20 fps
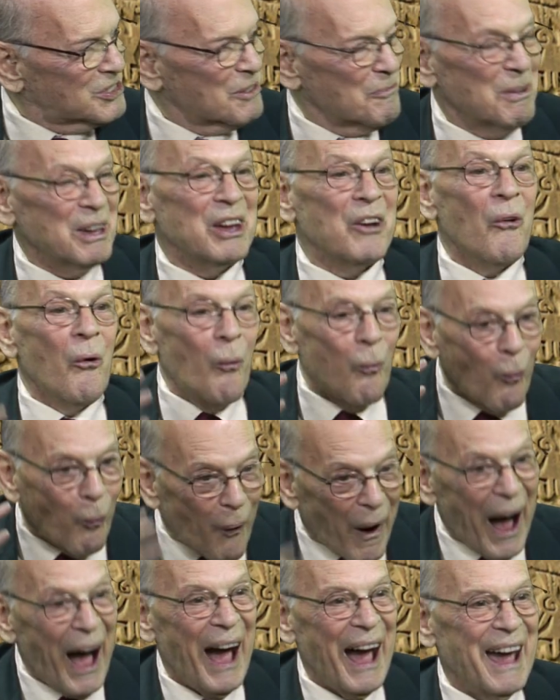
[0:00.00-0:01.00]
to be,
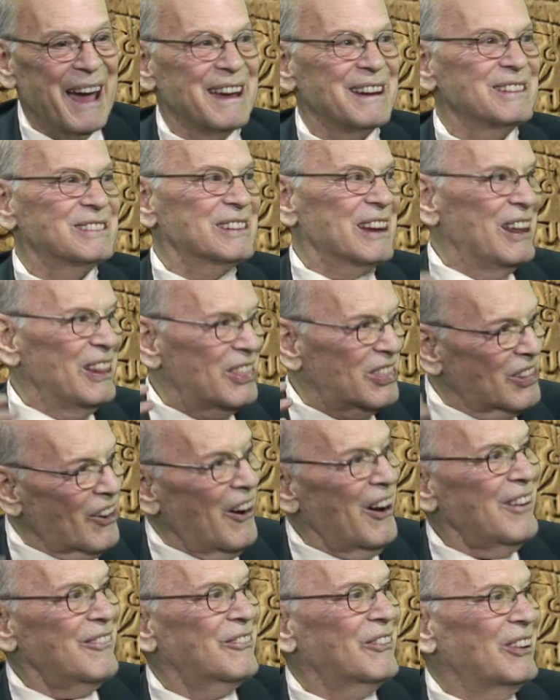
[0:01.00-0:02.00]
wise and
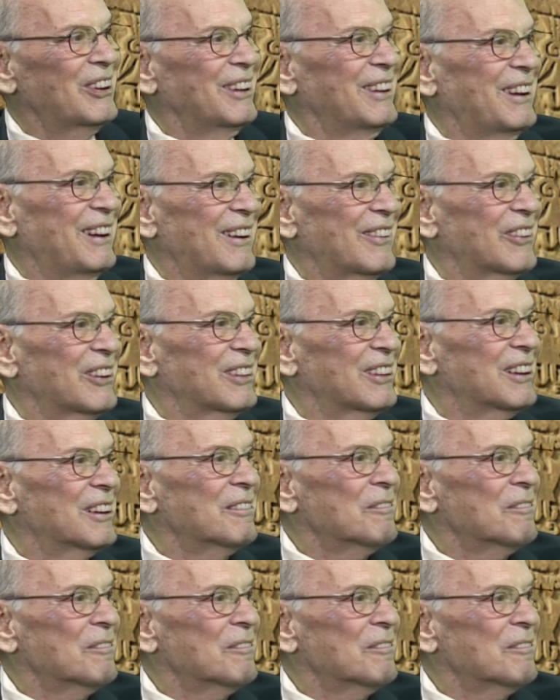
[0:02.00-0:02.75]
thoughtful and everything.